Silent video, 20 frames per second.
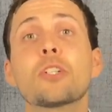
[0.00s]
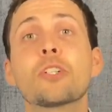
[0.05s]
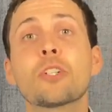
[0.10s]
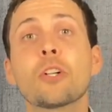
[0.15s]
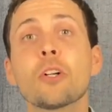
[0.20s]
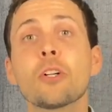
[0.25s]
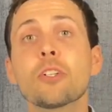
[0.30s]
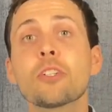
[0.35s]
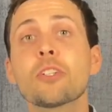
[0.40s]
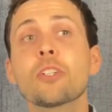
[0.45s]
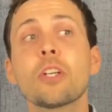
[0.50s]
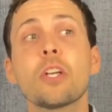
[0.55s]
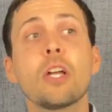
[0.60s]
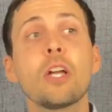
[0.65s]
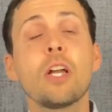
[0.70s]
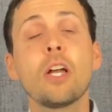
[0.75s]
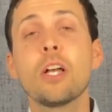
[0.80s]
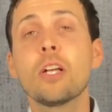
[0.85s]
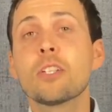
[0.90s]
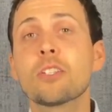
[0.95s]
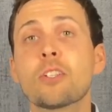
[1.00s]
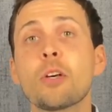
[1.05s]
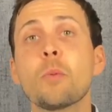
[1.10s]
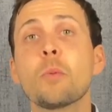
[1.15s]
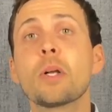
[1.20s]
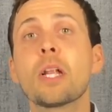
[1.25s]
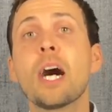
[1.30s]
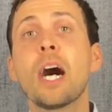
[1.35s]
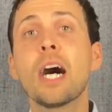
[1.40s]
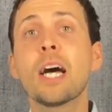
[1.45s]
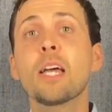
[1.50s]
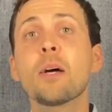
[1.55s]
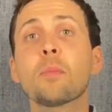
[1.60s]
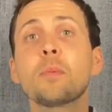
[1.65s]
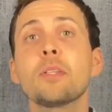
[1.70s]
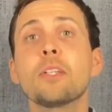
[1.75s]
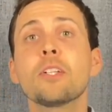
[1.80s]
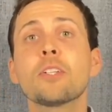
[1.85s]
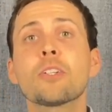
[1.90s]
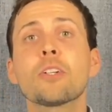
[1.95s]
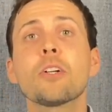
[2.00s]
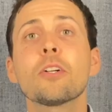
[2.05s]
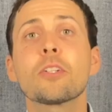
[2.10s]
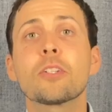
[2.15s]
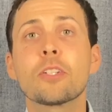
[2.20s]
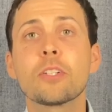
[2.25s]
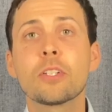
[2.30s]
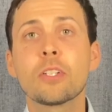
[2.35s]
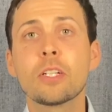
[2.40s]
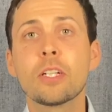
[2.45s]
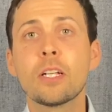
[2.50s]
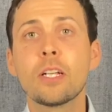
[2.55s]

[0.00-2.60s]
church, someone high up in the church.